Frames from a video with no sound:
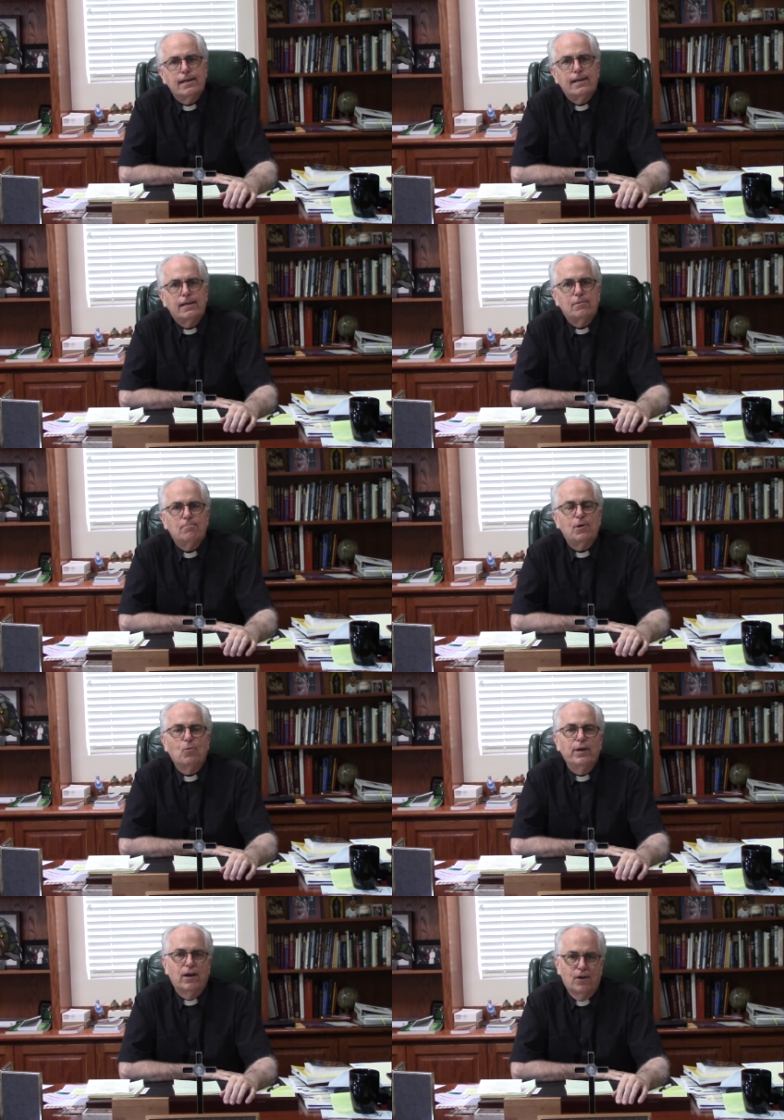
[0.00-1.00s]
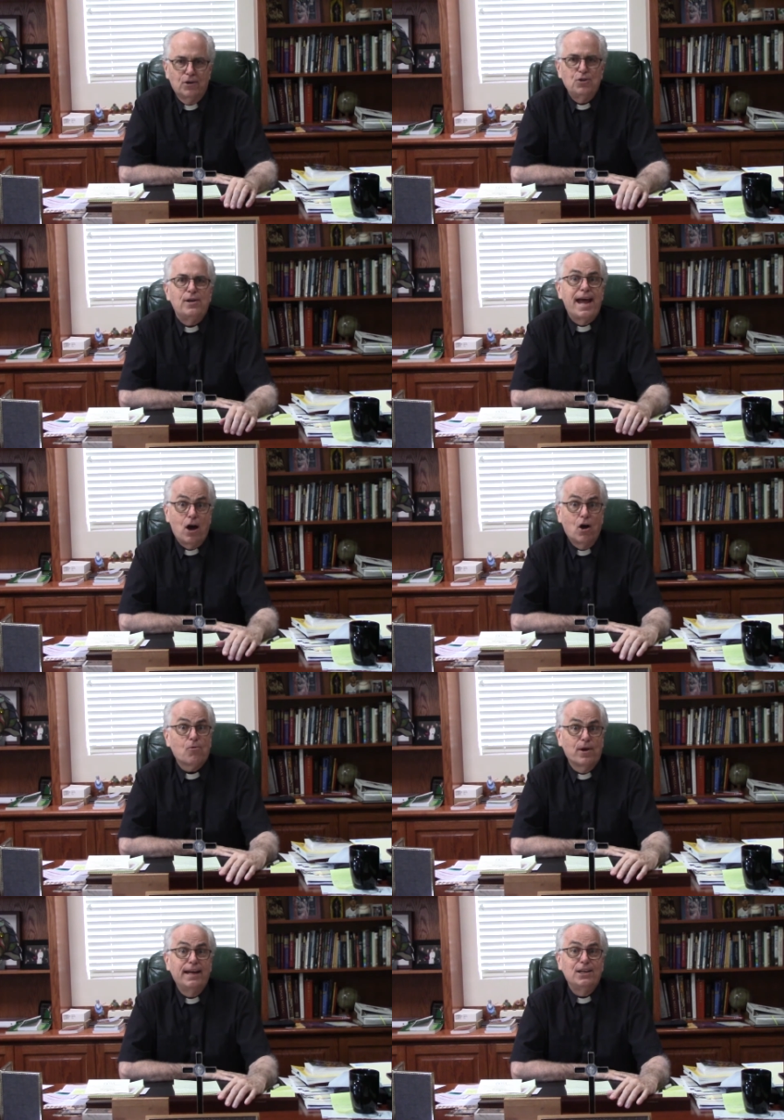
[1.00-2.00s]
Um, but we are do
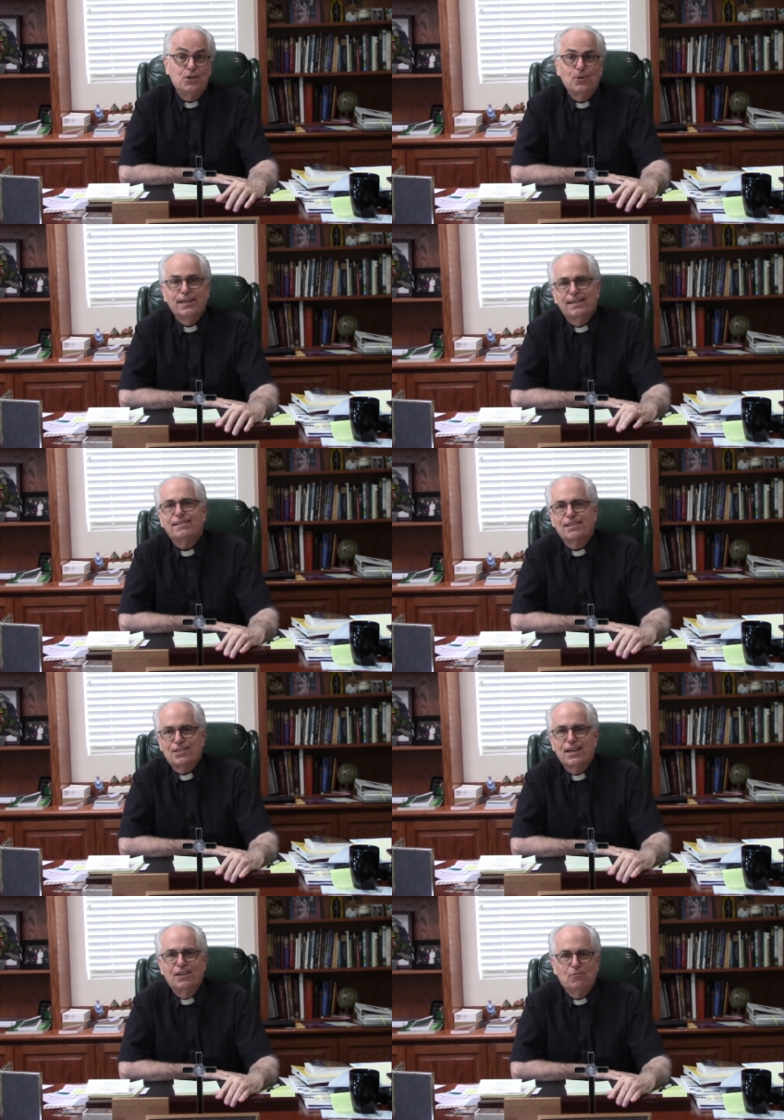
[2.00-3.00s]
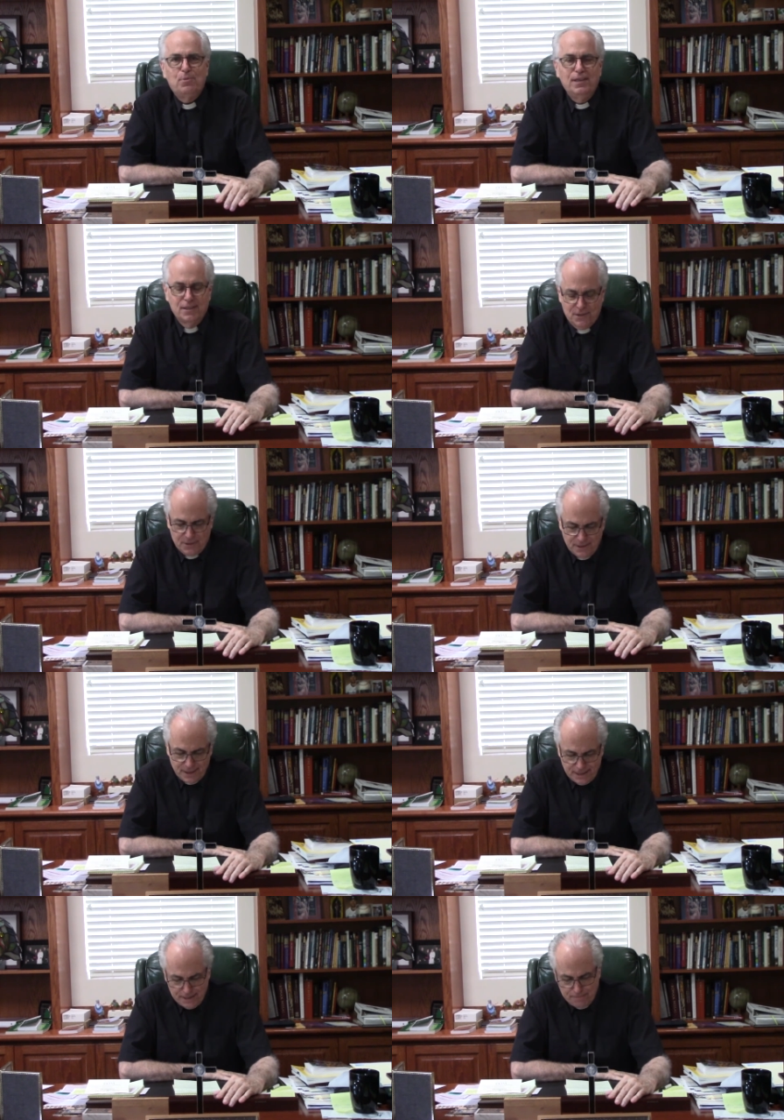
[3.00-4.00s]
already doing the sign of peace,
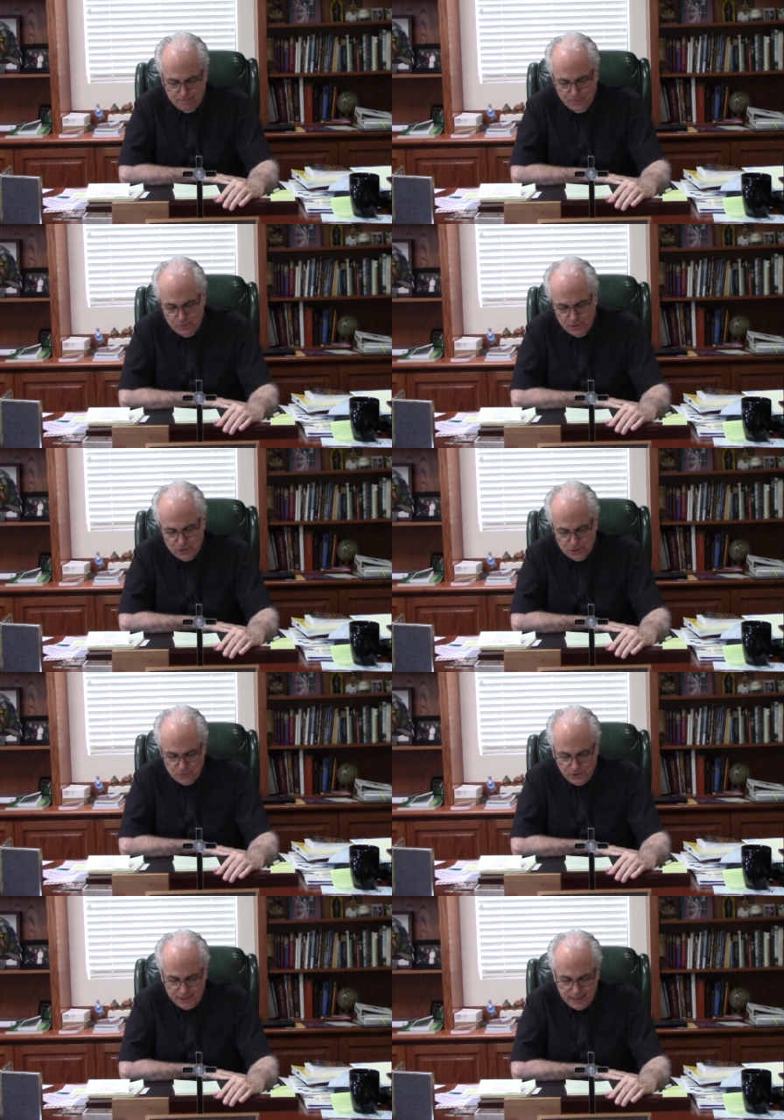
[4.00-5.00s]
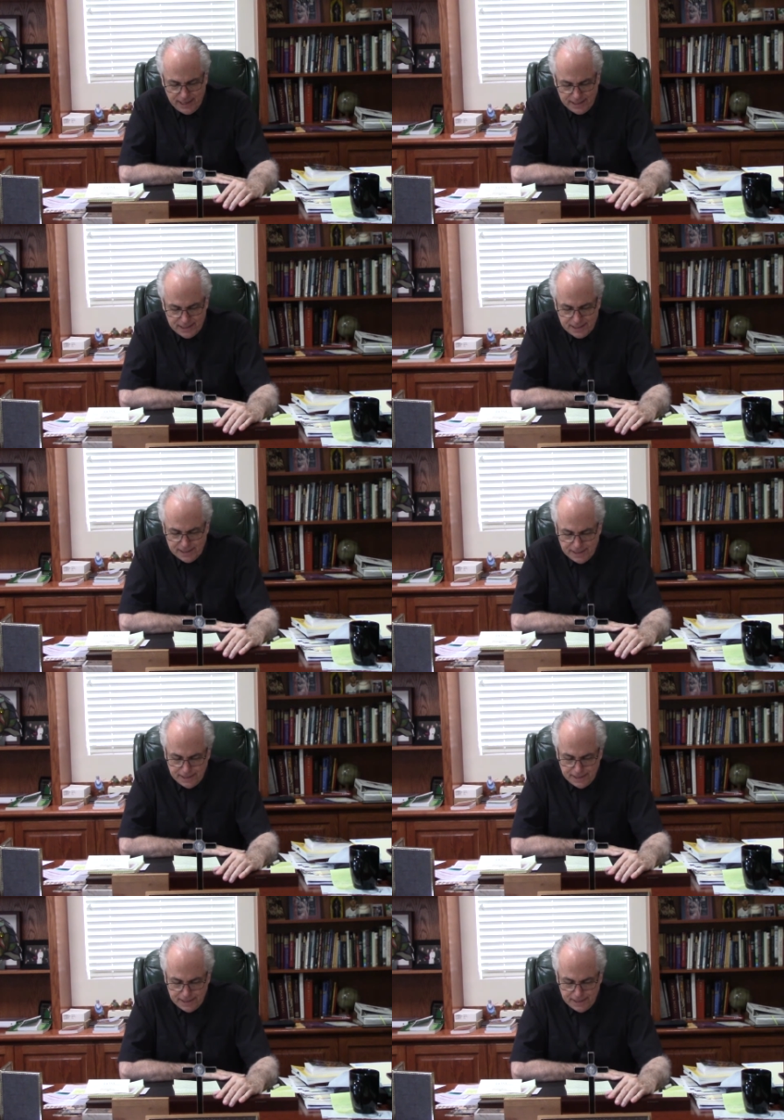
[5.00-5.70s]
um, which is really nice.